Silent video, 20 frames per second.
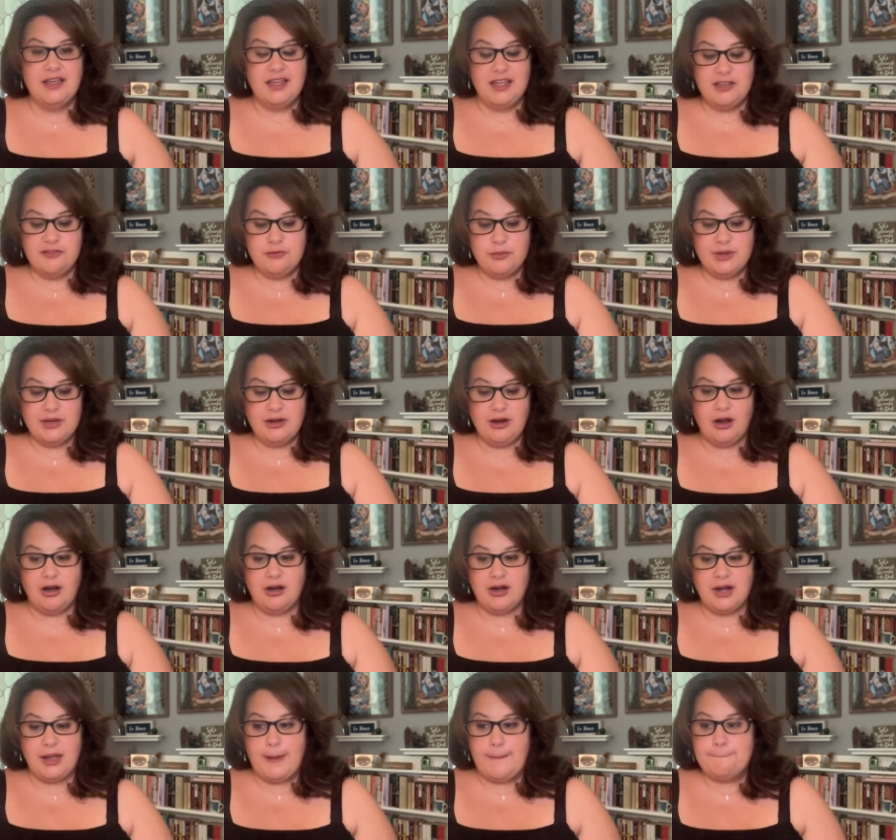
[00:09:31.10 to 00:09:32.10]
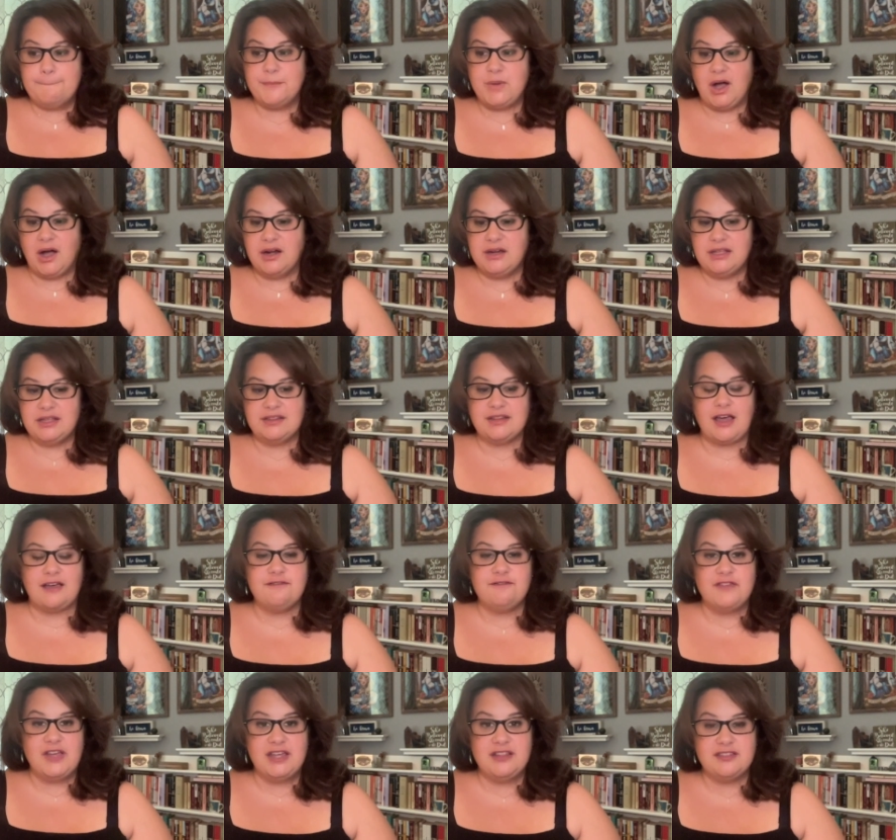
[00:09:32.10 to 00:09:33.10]
If we are embodying
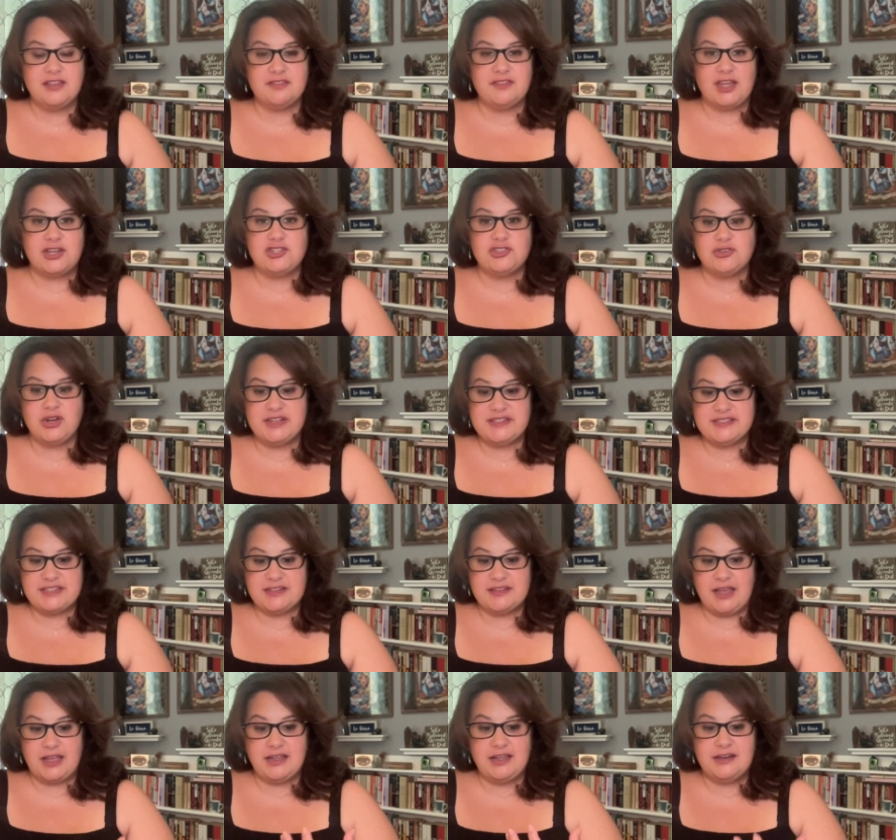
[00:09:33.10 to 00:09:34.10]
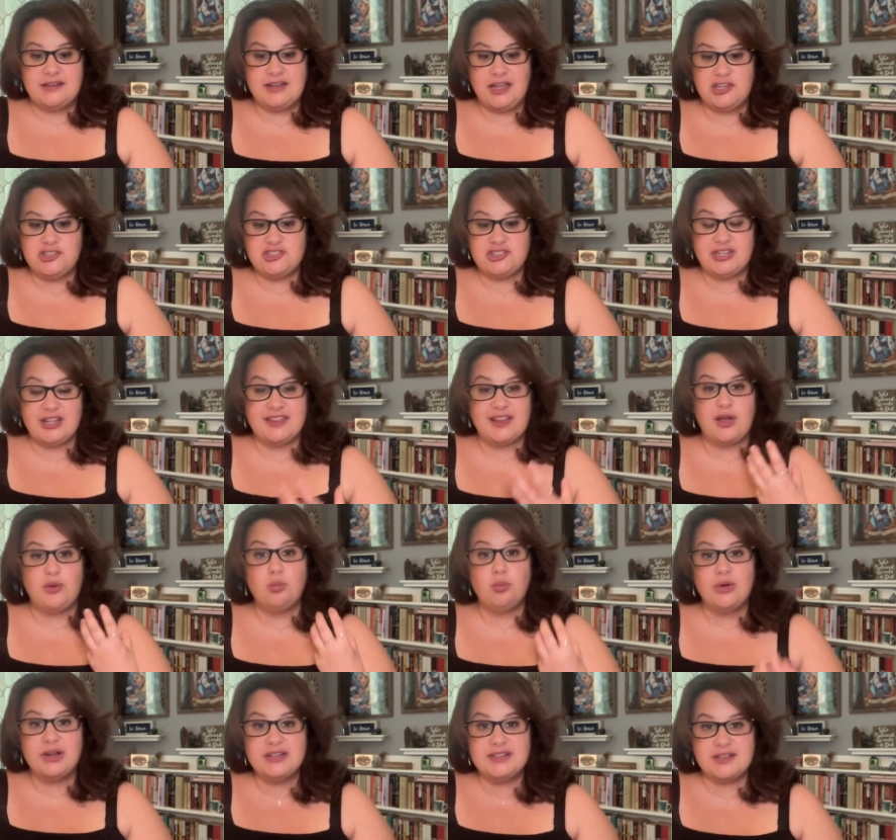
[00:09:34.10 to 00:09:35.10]
that faith and that trust and that connection and that
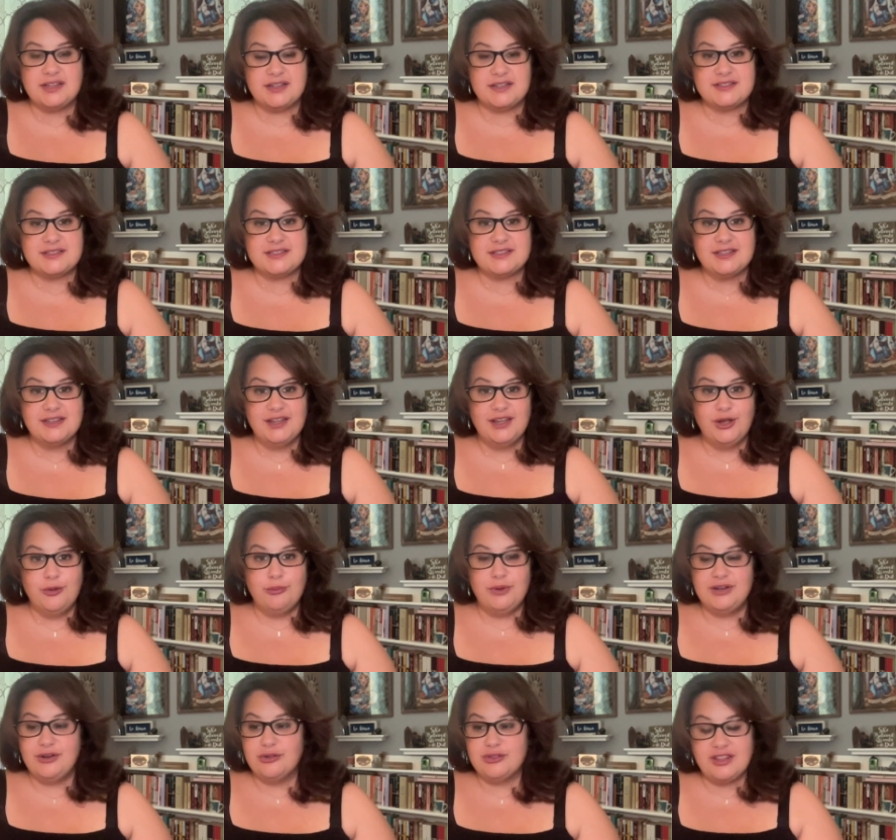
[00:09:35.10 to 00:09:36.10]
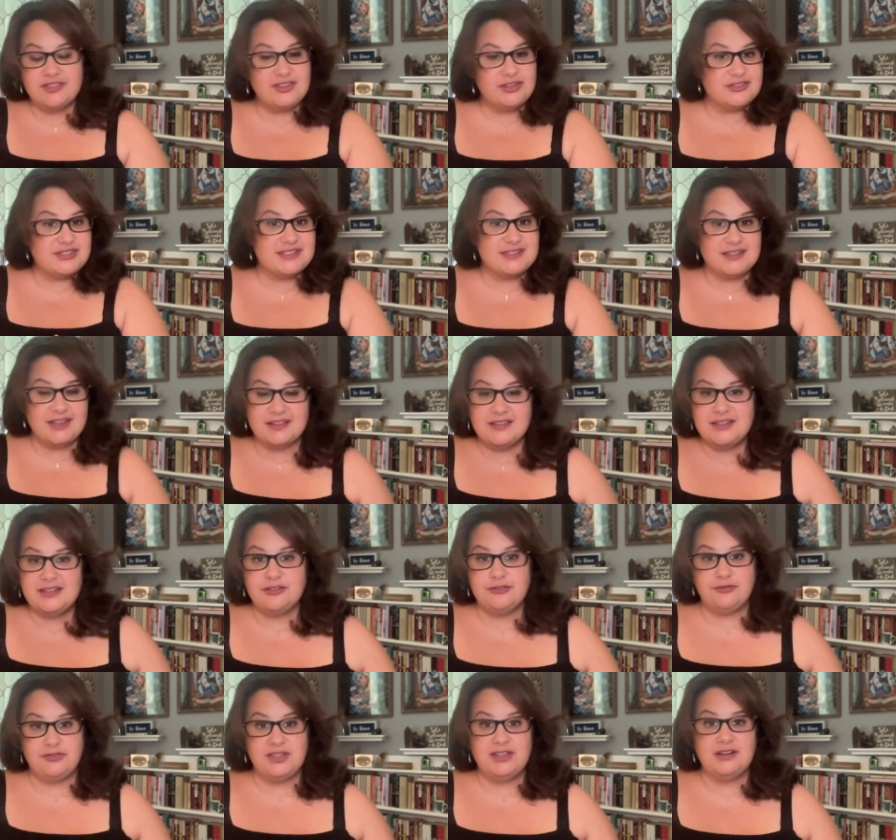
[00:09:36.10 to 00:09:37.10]
oneness, we know that there's nothing to
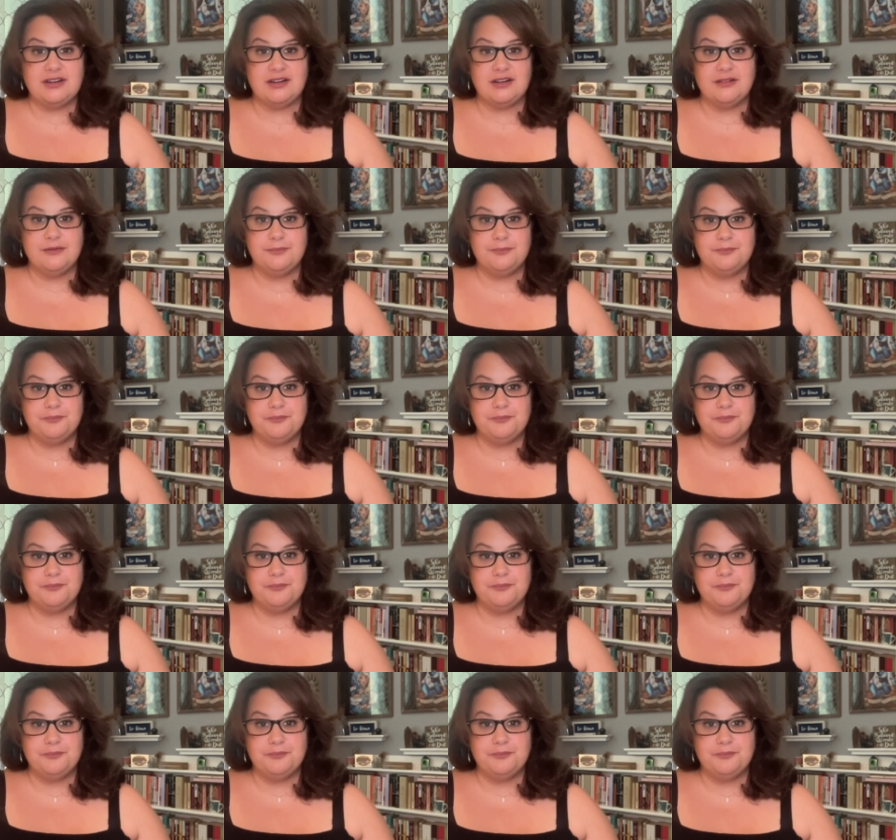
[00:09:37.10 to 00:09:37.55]
fear.